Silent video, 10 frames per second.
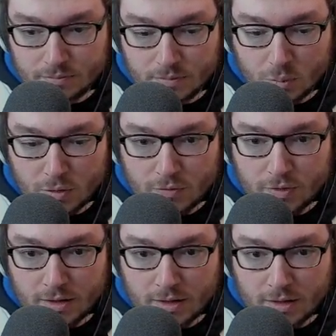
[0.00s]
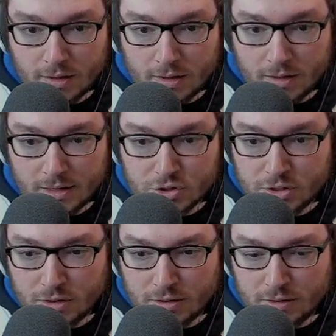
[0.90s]
With the
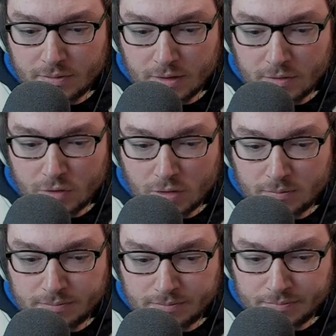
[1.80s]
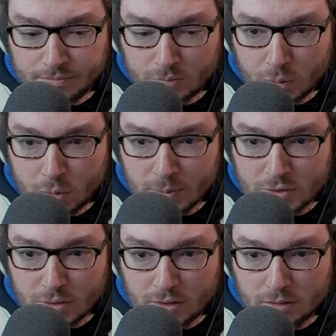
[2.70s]
legendary that I've got, we will be
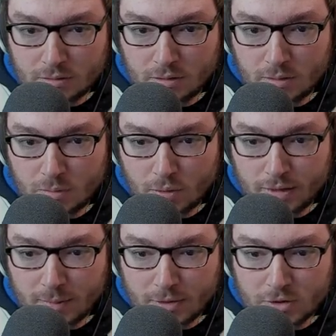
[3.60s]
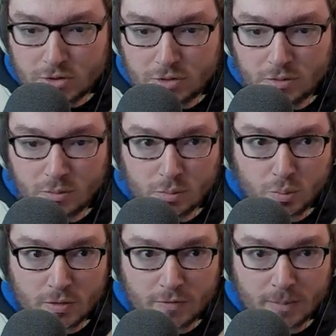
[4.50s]
doing more damage
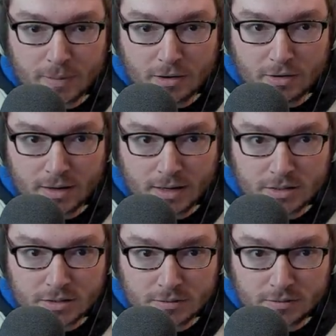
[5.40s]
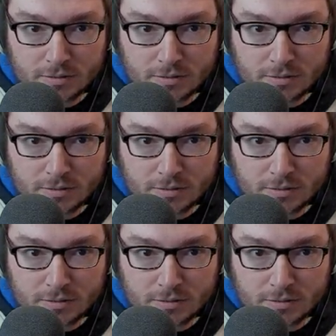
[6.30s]
with a barrier active.